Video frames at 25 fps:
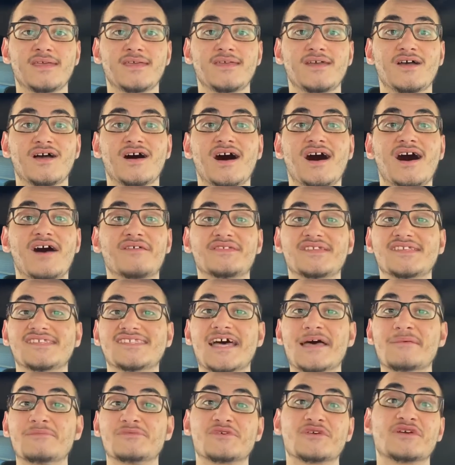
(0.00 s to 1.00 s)

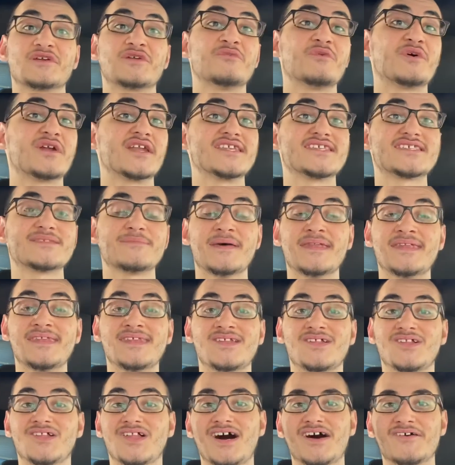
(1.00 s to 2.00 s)
oftentimes we're going to want to spend
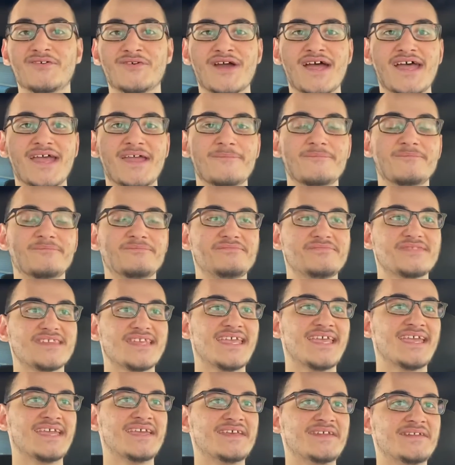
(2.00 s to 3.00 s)
it a lot, right?
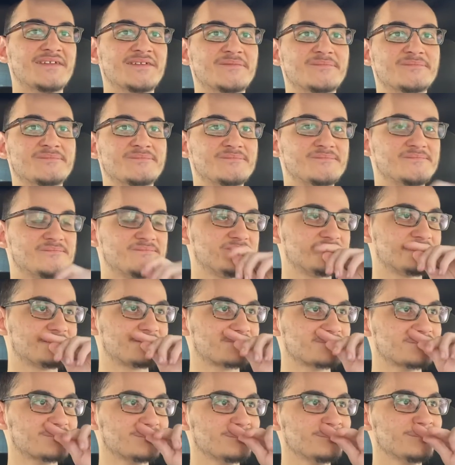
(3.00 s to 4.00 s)
And
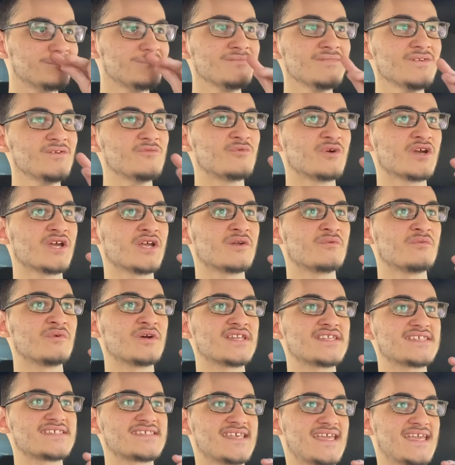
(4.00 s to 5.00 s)
we're going to
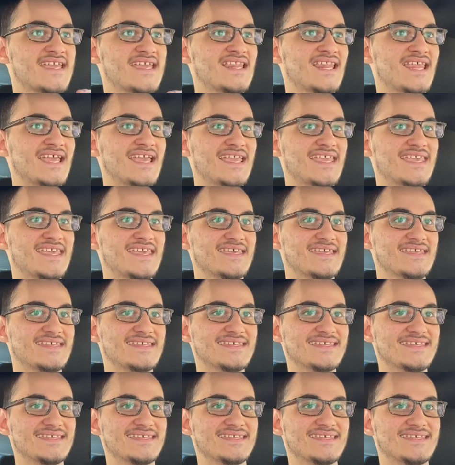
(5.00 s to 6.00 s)
want to say like,
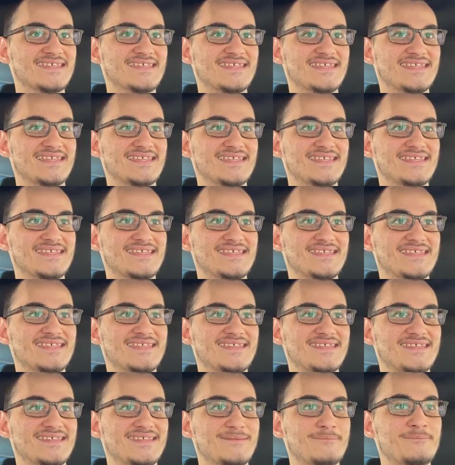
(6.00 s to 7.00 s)

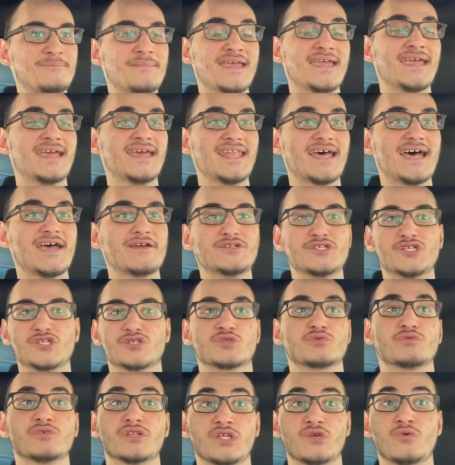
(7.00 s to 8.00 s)
man, I
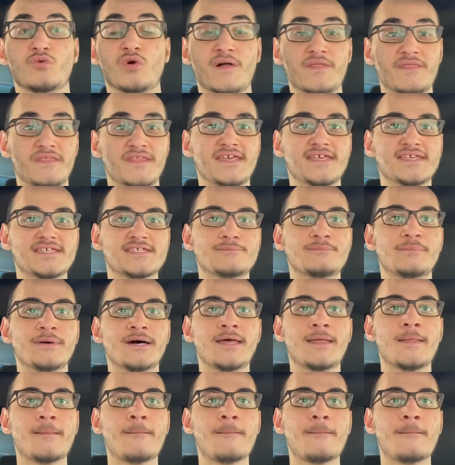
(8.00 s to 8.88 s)
just really want this, but